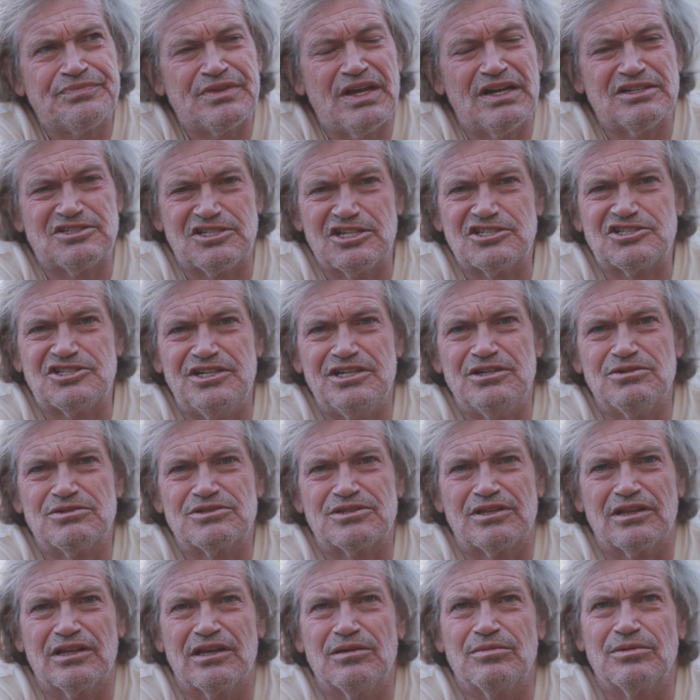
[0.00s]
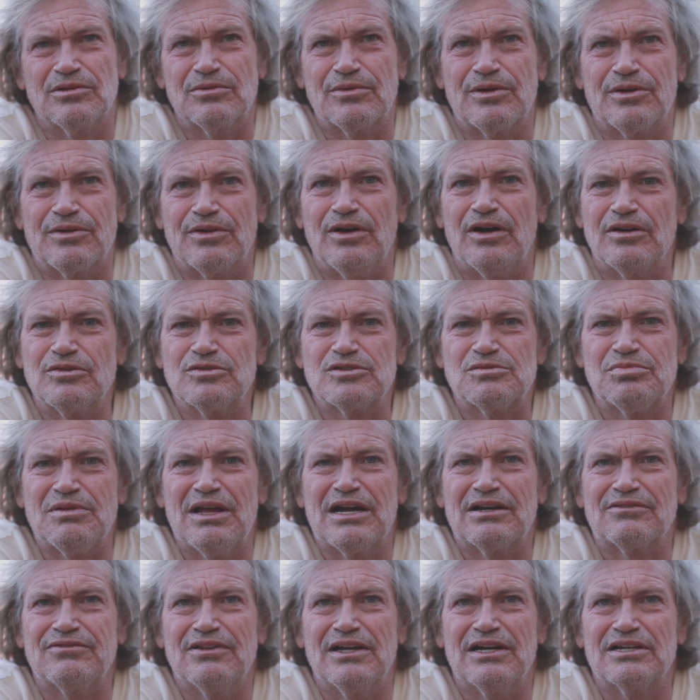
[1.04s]
SST was the label that we were on. It was
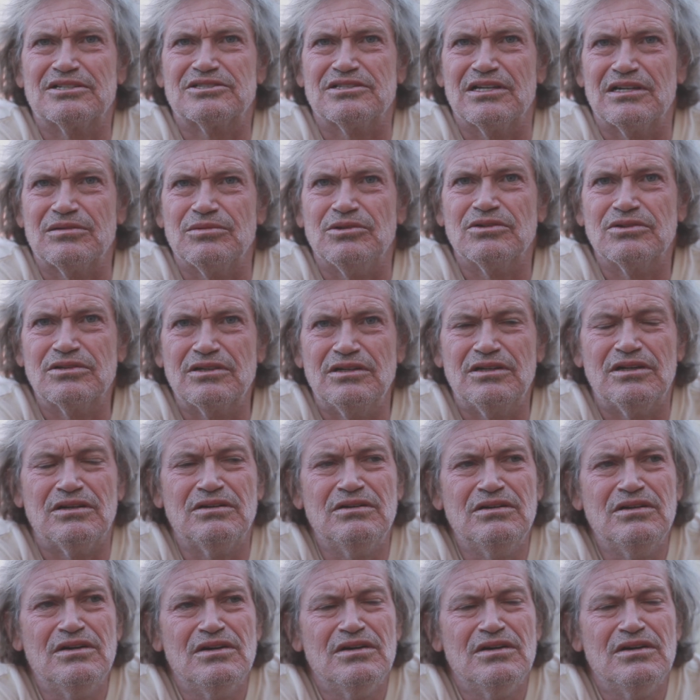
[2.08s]
Black Flag's label, you know,